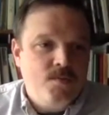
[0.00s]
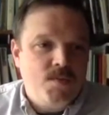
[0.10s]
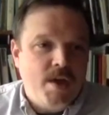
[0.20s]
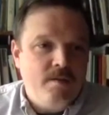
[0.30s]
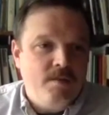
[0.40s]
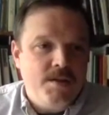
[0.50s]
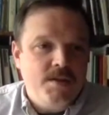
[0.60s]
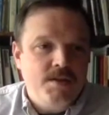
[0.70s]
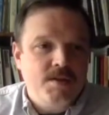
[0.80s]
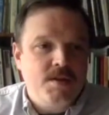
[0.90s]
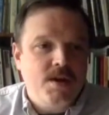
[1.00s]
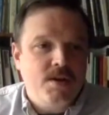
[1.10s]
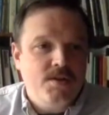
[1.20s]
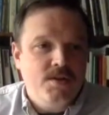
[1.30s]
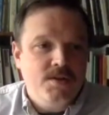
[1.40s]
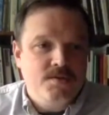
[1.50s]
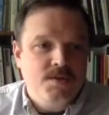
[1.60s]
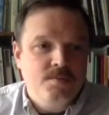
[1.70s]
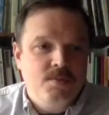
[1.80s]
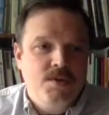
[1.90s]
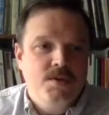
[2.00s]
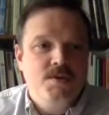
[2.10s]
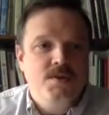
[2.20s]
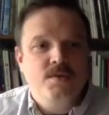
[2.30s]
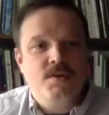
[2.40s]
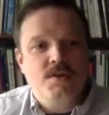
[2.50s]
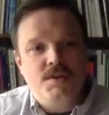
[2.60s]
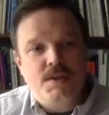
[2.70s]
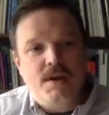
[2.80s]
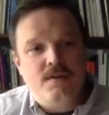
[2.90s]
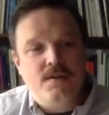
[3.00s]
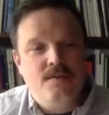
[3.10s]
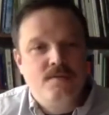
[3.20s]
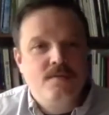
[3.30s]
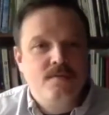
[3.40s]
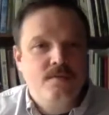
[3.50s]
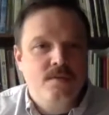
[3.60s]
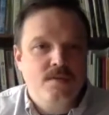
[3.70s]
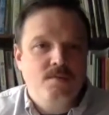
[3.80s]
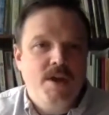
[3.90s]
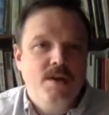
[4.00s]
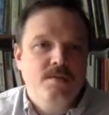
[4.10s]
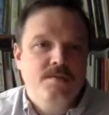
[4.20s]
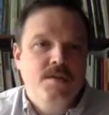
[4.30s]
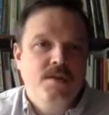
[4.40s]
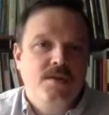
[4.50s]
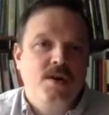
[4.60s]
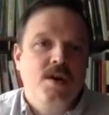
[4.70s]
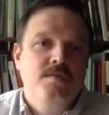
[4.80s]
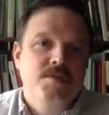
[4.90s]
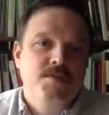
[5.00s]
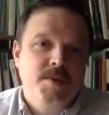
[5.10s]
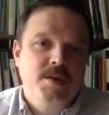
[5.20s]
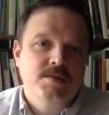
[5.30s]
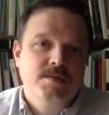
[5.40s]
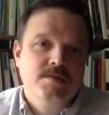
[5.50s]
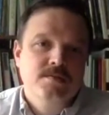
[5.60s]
that one, I think the color is really important in order to counter the weight of the carved space.